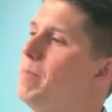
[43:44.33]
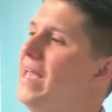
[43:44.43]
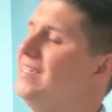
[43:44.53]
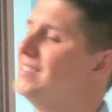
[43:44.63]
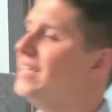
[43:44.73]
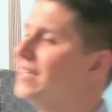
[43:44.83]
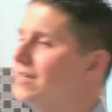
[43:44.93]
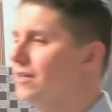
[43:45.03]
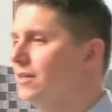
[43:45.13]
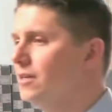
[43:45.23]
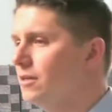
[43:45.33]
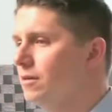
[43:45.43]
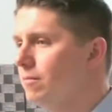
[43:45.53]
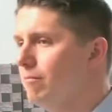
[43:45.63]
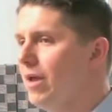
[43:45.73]
basic
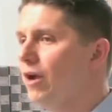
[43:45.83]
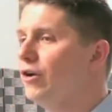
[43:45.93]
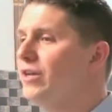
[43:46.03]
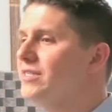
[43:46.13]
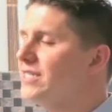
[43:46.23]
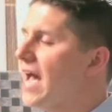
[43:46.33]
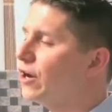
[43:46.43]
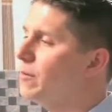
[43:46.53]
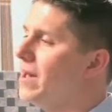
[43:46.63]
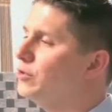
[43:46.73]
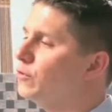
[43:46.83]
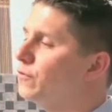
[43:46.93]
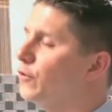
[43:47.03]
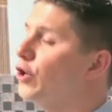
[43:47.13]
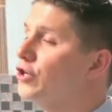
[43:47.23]
Marian sacramental
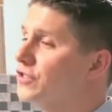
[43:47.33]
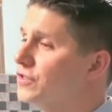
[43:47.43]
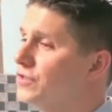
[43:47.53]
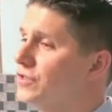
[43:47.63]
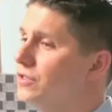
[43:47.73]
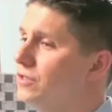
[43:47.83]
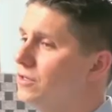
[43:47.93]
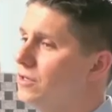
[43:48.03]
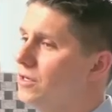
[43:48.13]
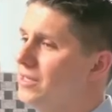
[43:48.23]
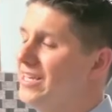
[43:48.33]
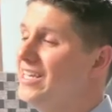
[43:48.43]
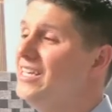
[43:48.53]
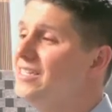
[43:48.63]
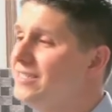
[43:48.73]
first the
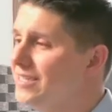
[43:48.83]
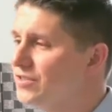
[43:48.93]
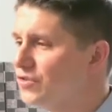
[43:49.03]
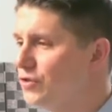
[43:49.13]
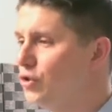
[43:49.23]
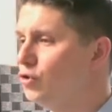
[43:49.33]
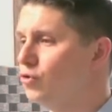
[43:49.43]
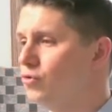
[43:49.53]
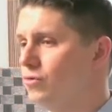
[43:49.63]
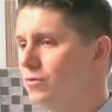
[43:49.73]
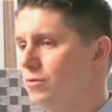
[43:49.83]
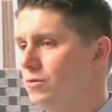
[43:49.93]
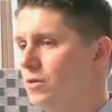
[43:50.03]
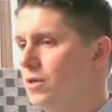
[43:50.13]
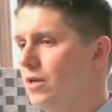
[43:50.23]
easiest to do,
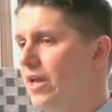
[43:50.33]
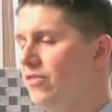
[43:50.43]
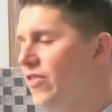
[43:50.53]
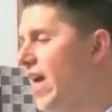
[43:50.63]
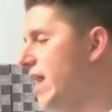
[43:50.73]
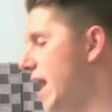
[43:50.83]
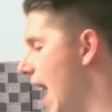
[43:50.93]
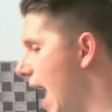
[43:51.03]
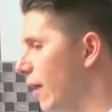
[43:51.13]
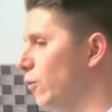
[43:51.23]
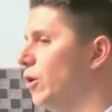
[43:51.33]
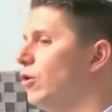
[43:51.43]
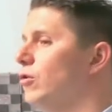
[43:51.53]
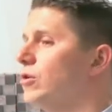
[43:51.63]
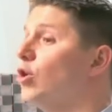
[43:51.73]
and then I
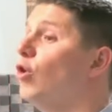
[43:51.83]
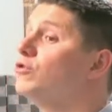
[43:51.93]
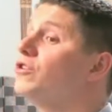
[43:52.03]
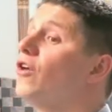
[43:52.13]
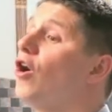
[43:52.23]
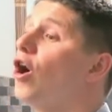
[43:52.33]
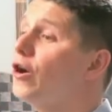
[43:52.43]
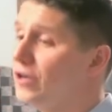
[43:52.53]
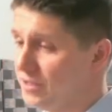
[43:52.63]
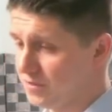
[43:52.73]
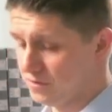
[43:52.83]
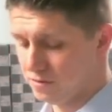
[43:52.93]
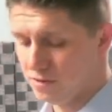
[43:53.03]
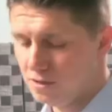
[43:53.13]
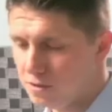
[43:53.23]
will go to the
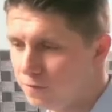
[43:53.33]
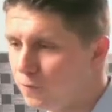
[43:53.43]
hardest. The